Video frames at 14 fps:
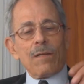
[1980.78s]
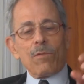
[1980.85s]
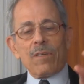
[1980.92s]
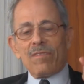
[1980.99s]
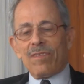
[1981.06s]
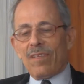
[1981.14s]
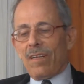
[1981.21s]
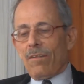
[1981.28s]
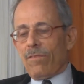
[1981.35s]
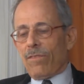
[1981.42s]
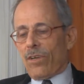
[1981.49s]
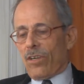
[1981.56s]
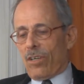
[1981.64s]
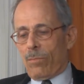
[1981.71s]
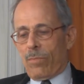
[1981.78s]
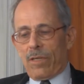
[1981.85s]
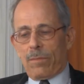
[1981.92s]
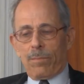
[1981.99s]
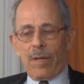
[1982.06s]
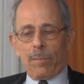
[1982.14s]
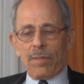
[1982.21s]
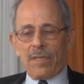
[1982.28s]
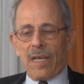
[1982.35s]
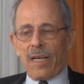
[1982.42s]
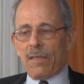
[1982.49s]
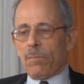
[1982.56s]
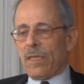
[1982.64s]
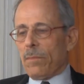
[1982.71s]
there was invertebrate
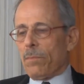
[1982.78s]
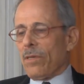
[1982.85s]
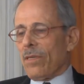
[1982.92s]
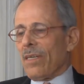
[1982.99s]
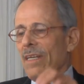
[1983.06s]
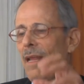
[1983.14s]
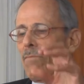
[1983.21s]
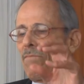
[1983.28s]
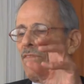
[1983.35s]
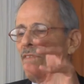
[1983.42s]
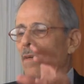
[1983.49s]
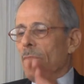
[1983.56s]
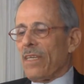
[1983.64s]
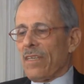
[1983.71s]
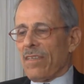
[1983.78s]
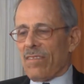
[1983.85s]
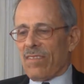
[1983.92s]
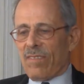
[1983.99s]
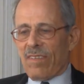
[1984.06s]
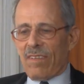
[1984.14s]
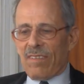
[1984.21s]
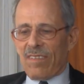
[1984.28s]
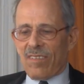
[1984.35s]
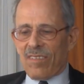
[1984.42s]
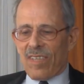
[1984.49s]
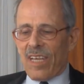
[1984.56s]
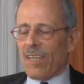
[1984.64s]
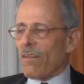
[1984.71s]
peptide people and amphibian
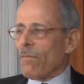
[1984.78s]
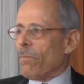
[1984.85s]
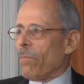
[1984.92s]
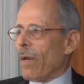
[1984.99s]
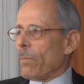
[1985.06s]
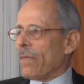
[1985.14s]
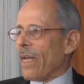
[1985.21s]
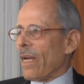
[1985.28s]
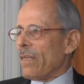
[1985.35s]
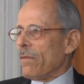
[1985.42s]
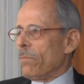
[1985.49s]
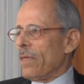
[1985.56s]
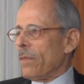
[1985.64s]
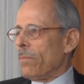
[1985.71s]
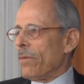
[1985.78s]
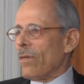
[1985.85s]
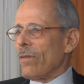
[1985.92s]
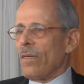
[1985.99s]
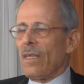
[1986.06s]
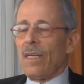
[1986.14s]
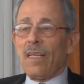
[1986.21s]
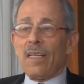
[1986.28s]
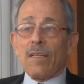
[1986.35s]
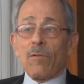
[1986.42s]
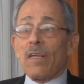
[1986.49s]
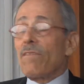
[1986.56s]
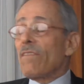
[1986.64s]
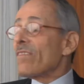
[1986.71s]
skin peptide people,
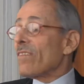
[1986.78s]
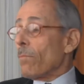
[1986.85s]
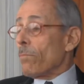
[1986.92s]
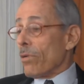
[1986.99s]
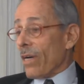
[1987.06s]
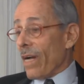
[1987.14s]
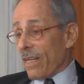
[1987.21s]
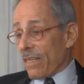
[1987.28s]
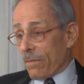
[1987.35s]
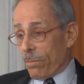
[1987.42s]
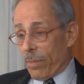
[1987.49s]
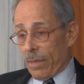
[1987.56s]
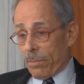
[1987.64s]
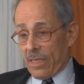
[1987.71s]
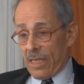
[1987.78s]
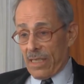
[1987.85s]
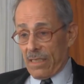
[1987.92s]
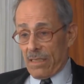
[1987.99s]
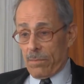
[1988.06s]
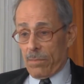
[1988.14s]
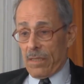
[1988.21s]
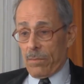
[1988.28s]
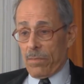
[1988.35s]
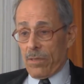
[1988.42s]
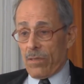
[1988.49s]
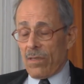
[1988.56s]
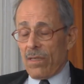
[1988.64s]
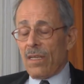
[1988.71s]
or even some plant peptide
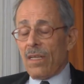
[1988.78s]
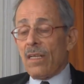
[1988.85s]
people.